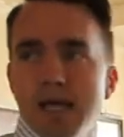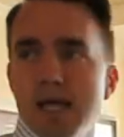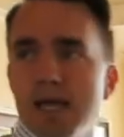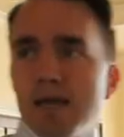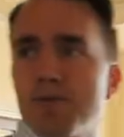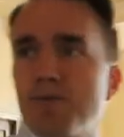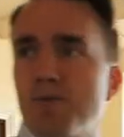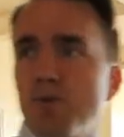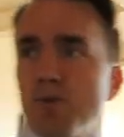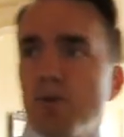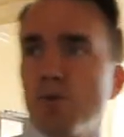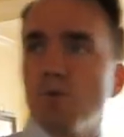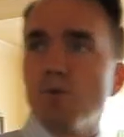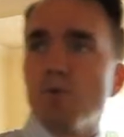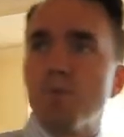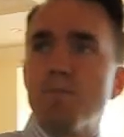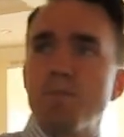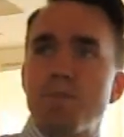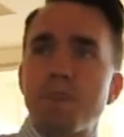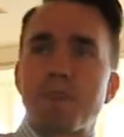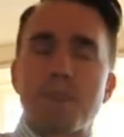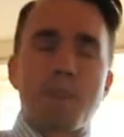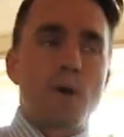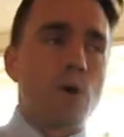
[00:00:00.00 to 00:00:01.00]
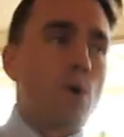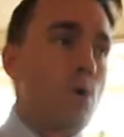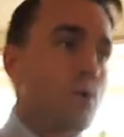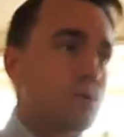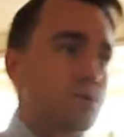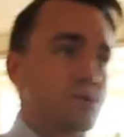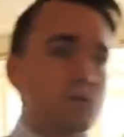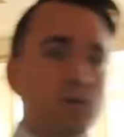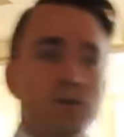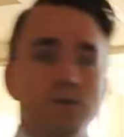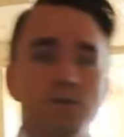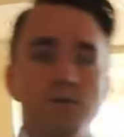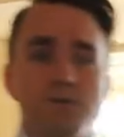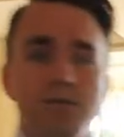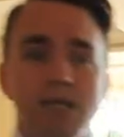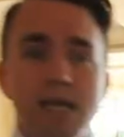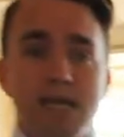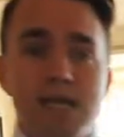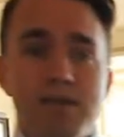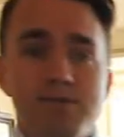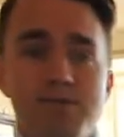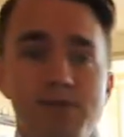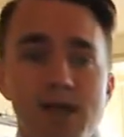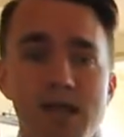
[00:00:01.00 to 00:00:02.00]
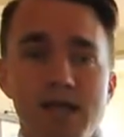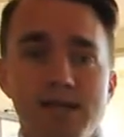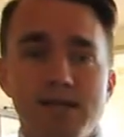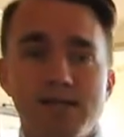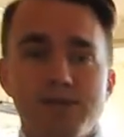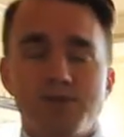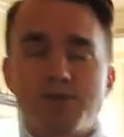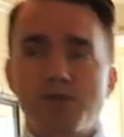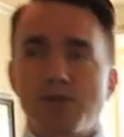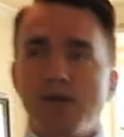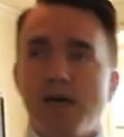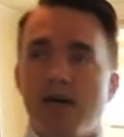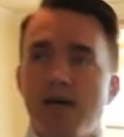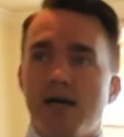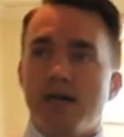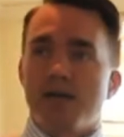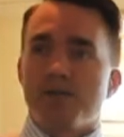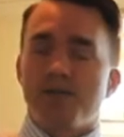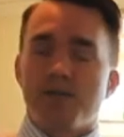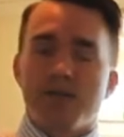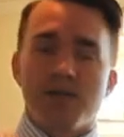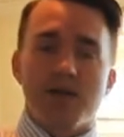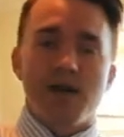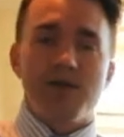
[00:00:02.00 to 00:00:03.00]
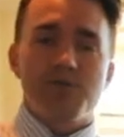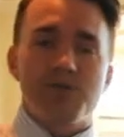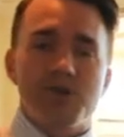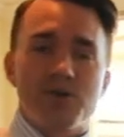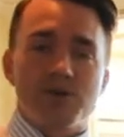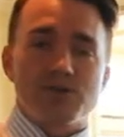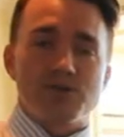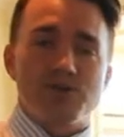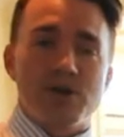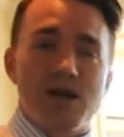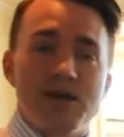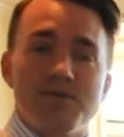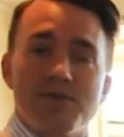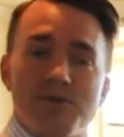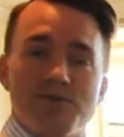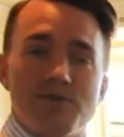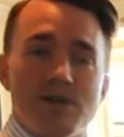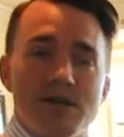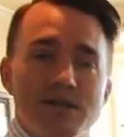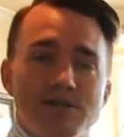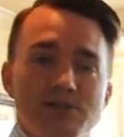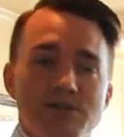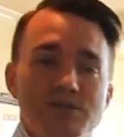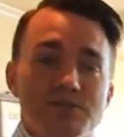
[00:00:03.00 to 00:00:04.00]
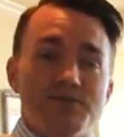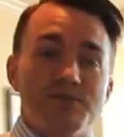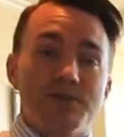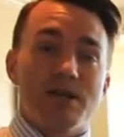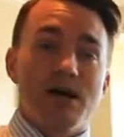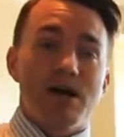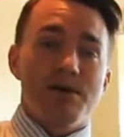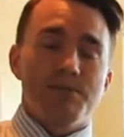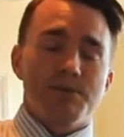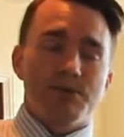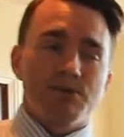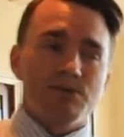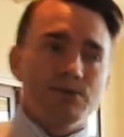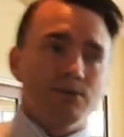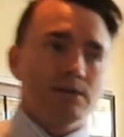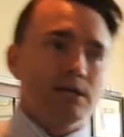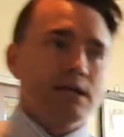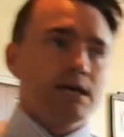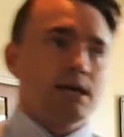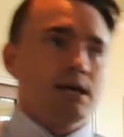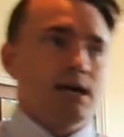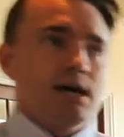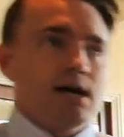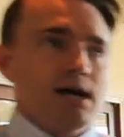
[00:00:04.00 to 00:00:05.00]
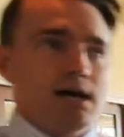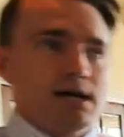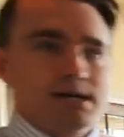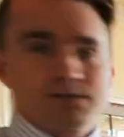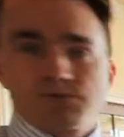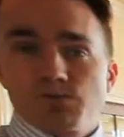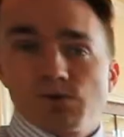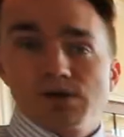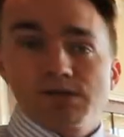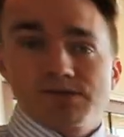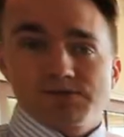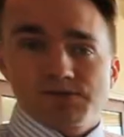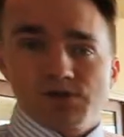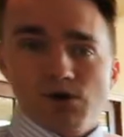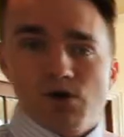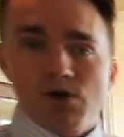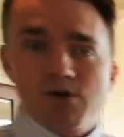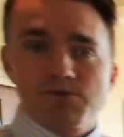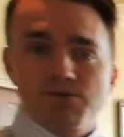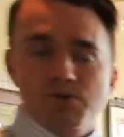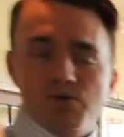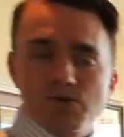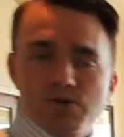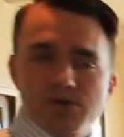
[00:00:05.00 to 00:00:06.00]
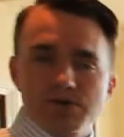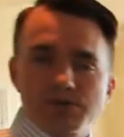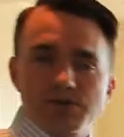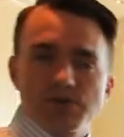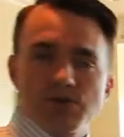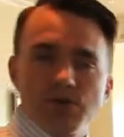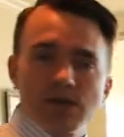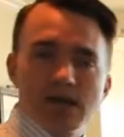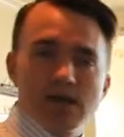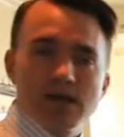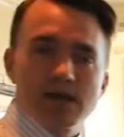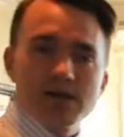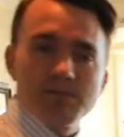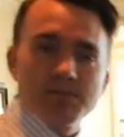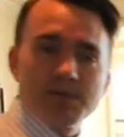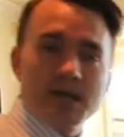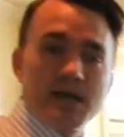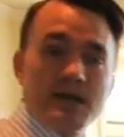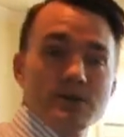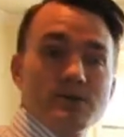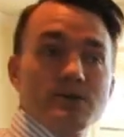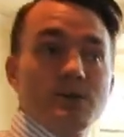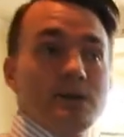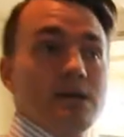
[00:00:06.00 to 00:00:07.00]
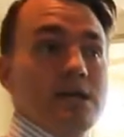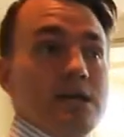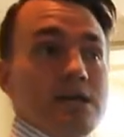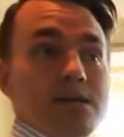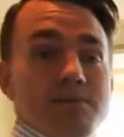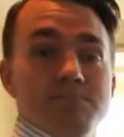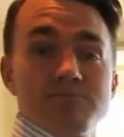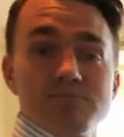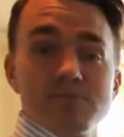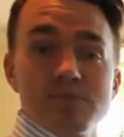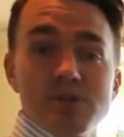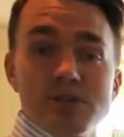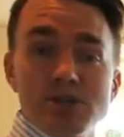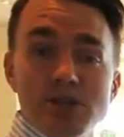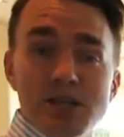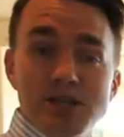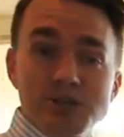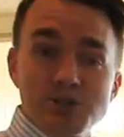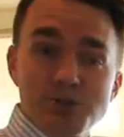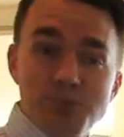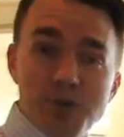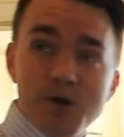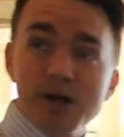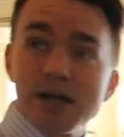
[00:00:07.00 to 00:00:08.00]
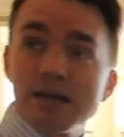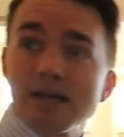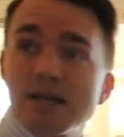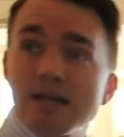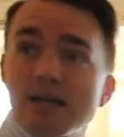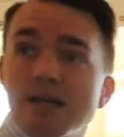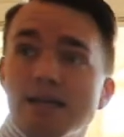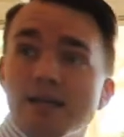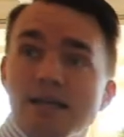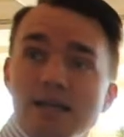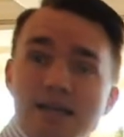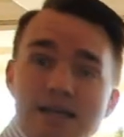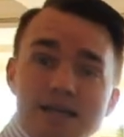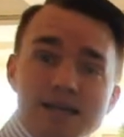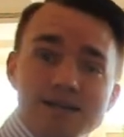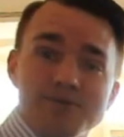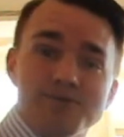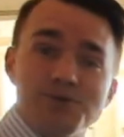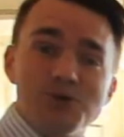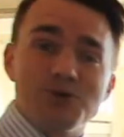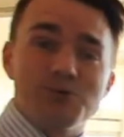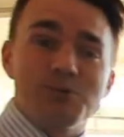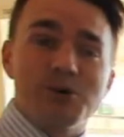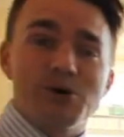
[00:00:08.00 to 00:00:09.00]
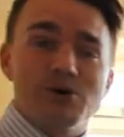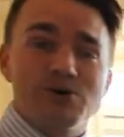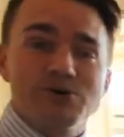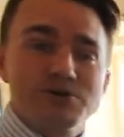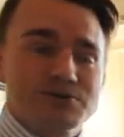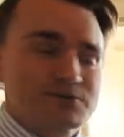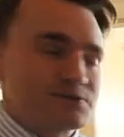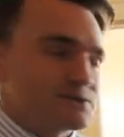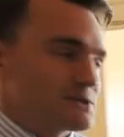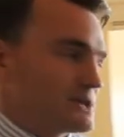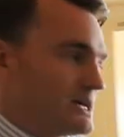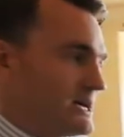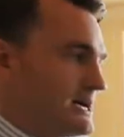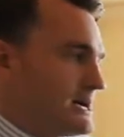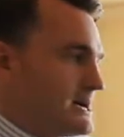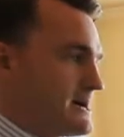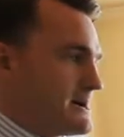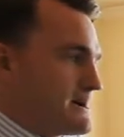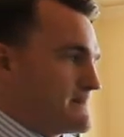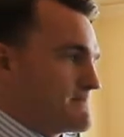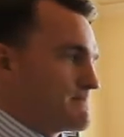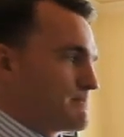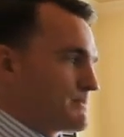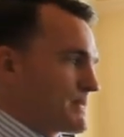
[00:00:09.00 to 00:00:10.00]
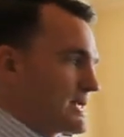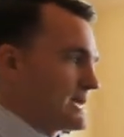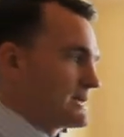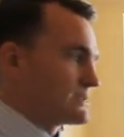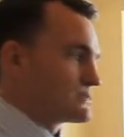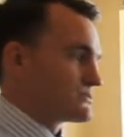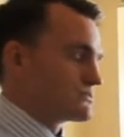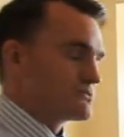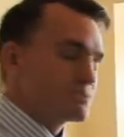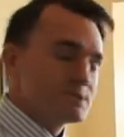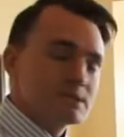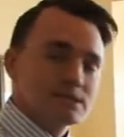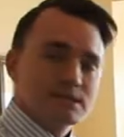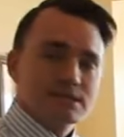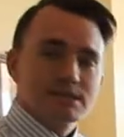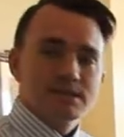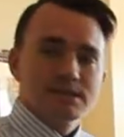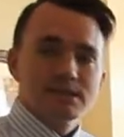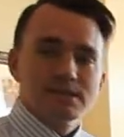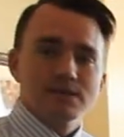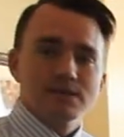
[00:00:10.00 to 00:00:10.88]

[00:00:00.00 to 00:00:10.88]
if you also take advantage, uh, the Aviara driving range is phenomenal, uh, as well as the golf course. So you can come down, lunch break, hit a few balls. Um, it's really,